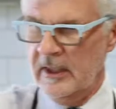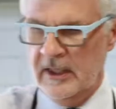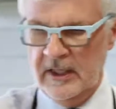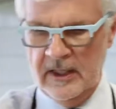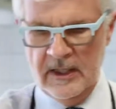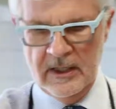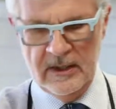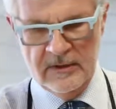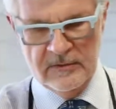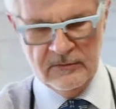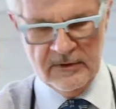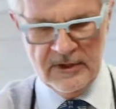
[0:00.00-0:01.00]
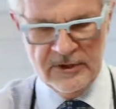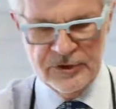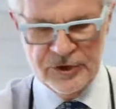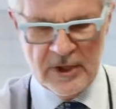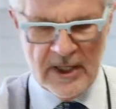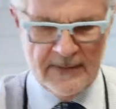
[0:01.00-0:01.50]
and we're
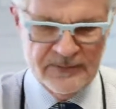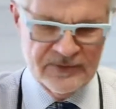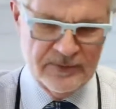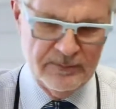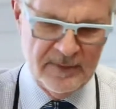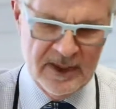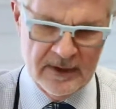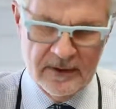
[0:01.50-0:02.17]
going to chop some